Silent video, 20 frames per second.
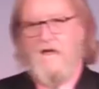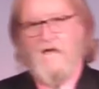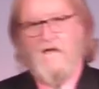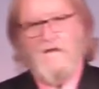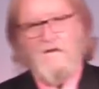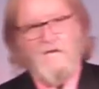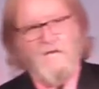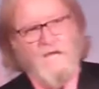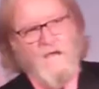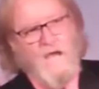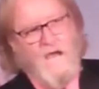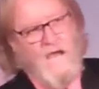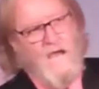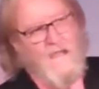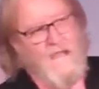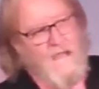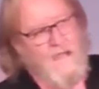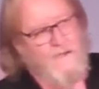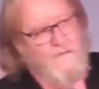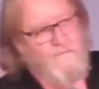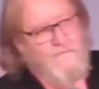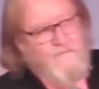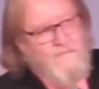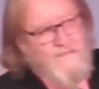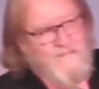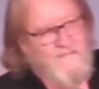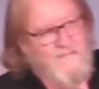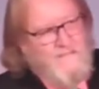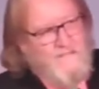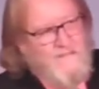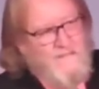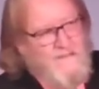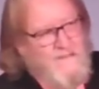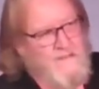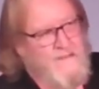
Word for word: And I have this